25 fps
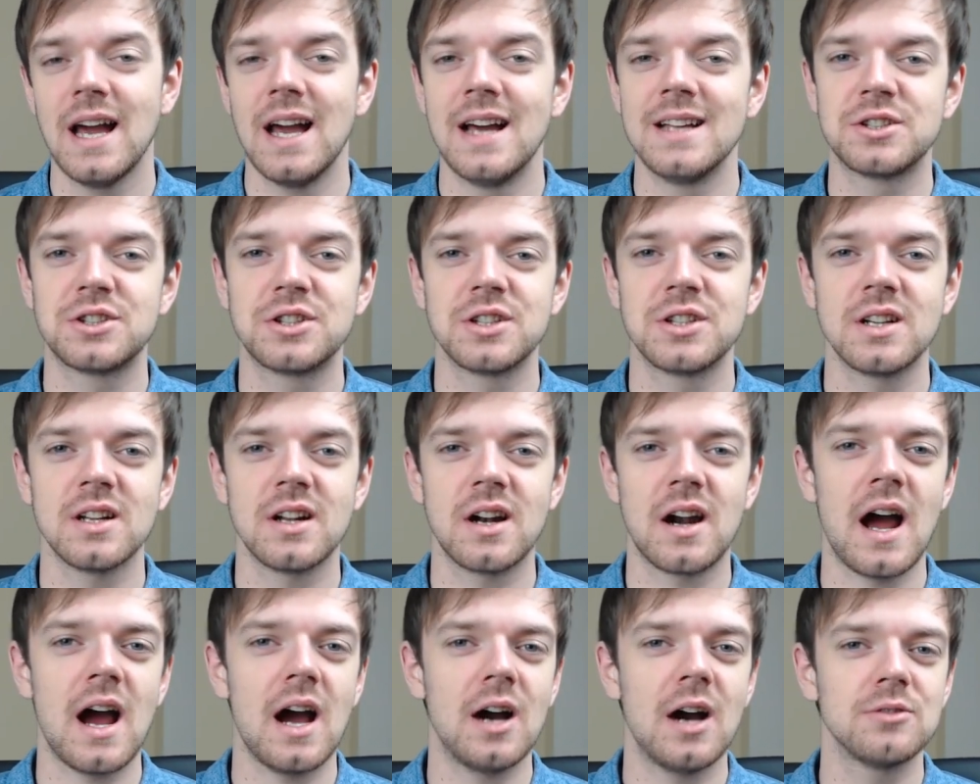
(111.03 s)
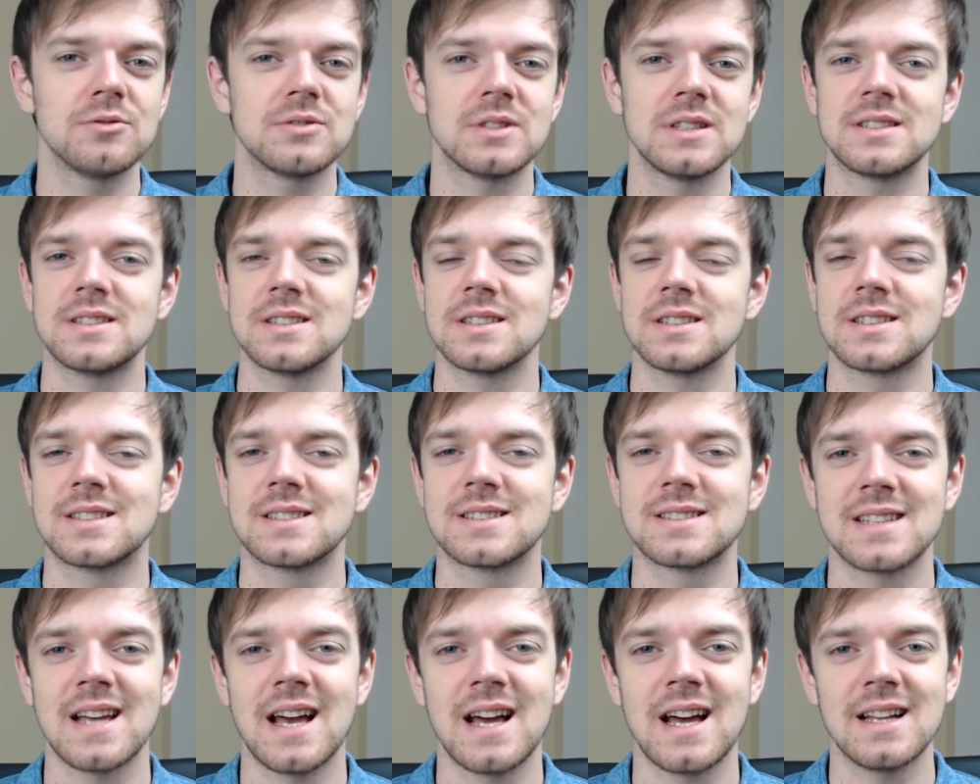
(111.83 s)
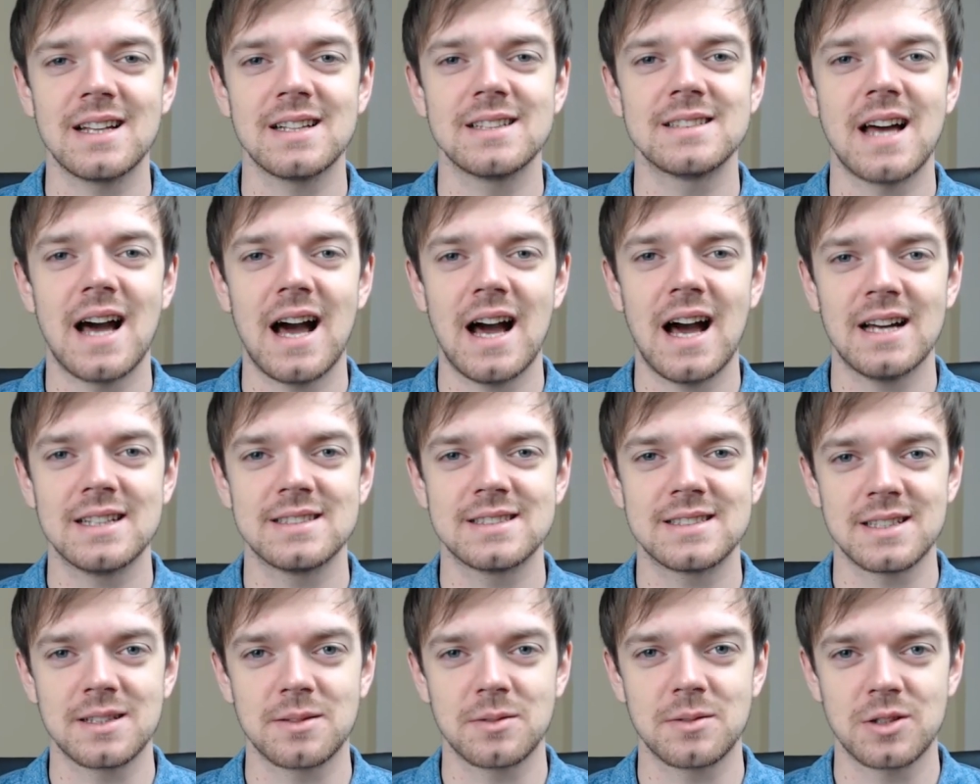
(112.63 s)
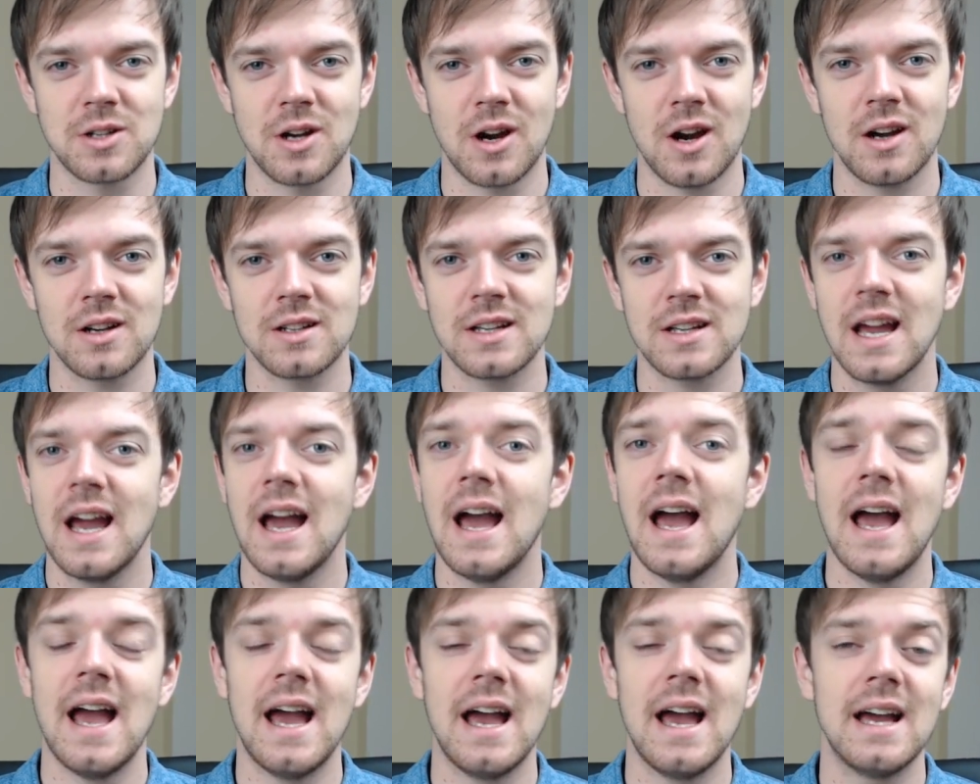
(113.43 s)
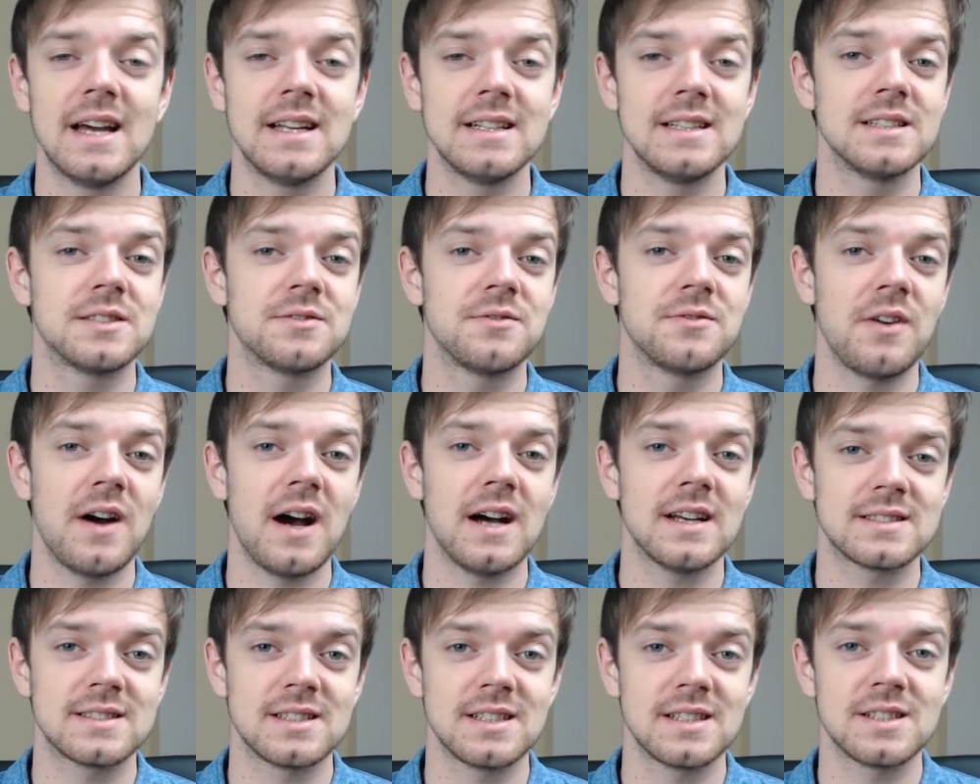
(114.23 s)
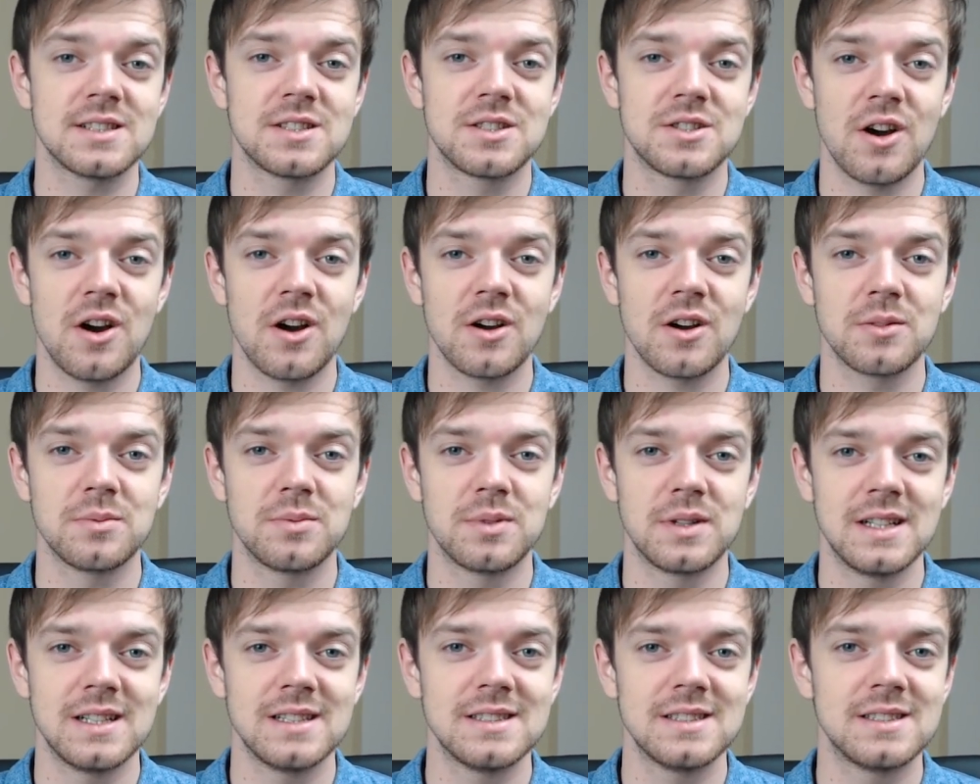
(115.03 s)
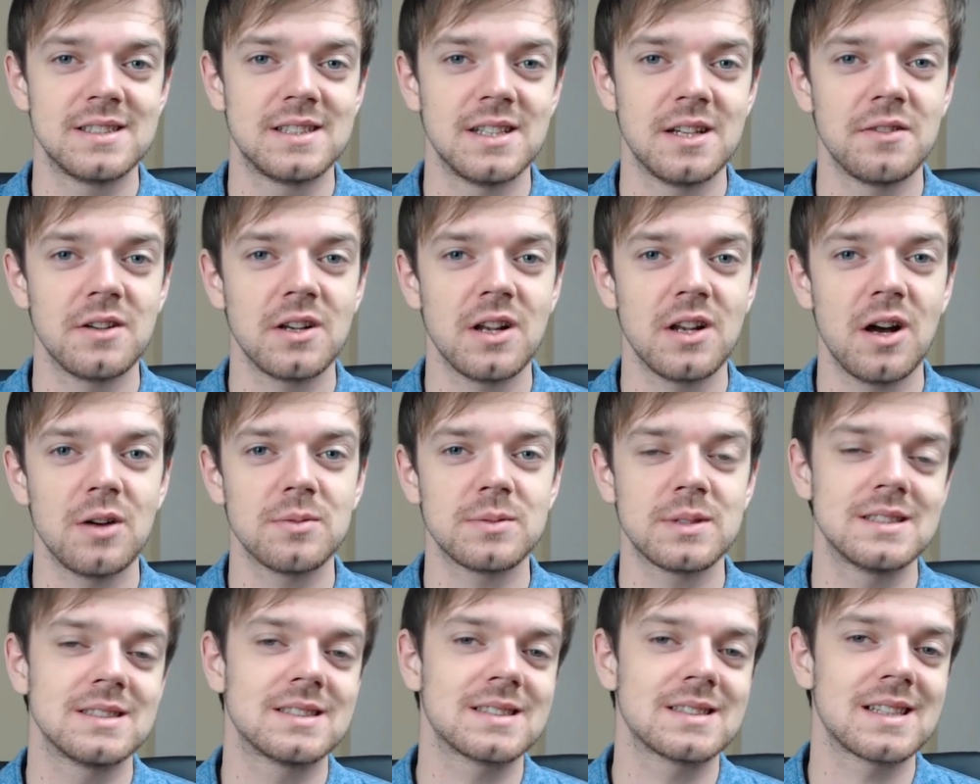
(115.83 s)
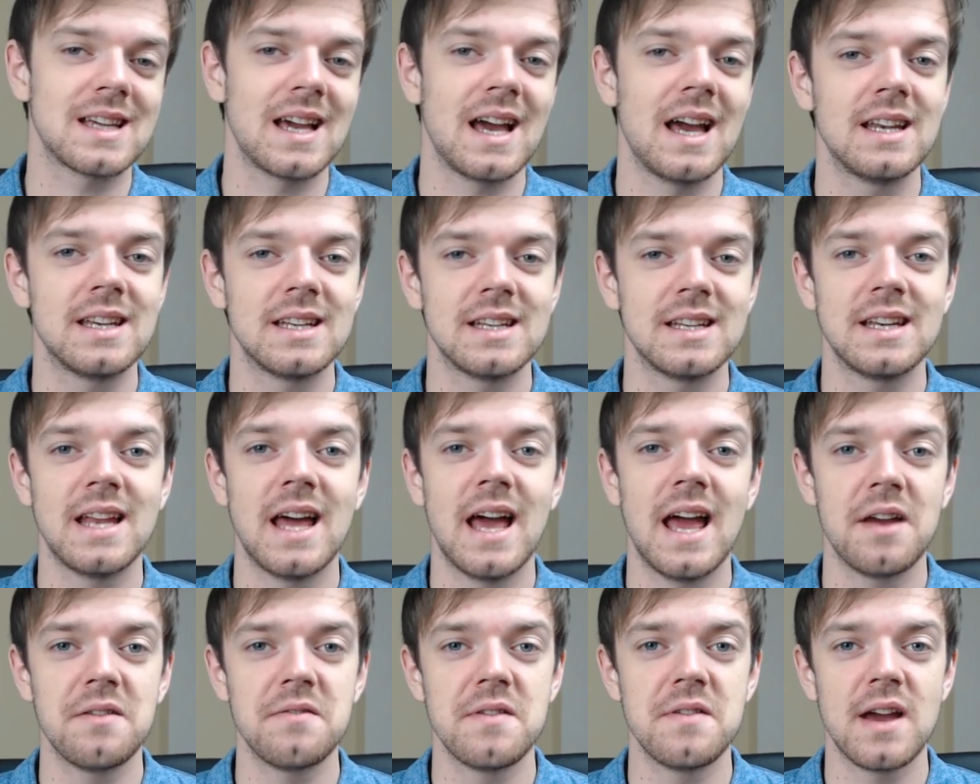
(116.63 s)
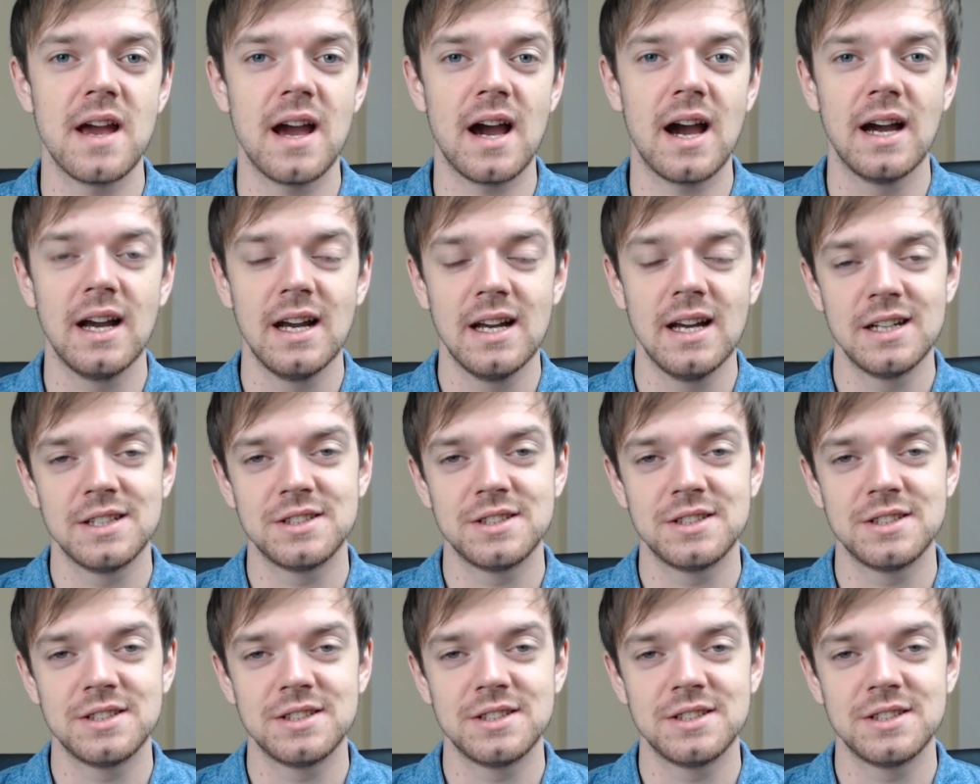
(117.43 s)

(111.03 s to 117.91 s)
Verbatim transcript: And Schillerhound is excellent hunting dog and its fastest dog breed developed in Scandinavia.